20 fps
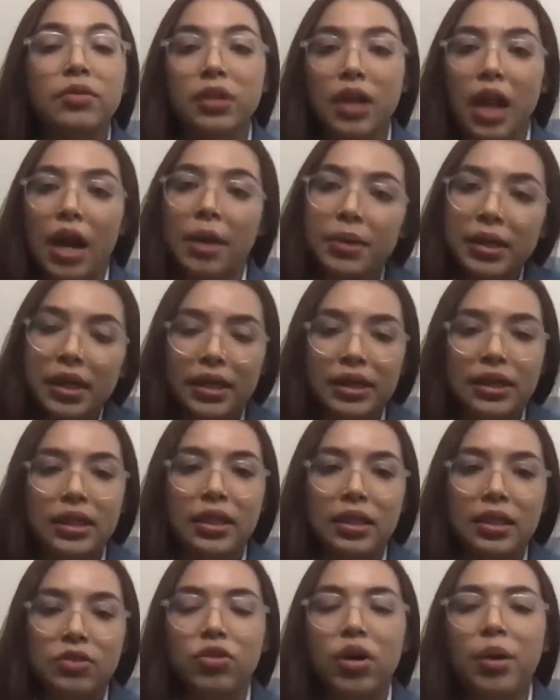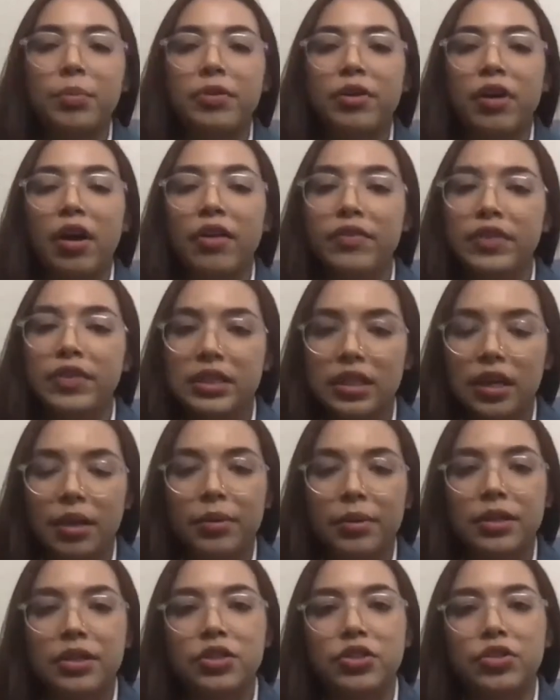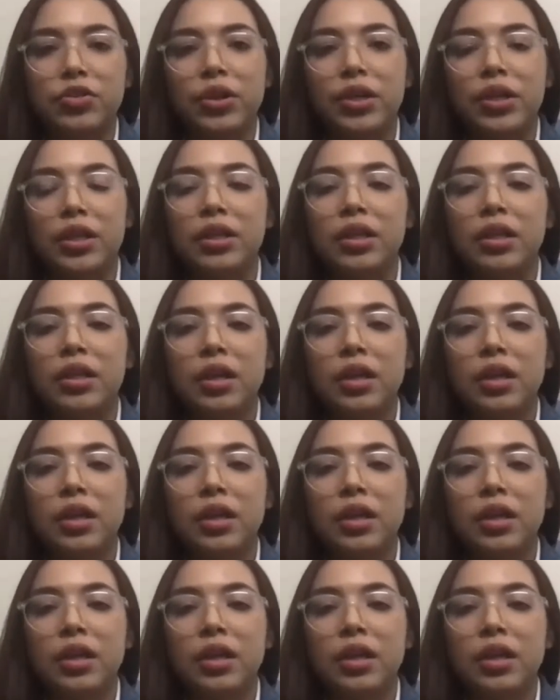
I'm a Latina, so I'm going to join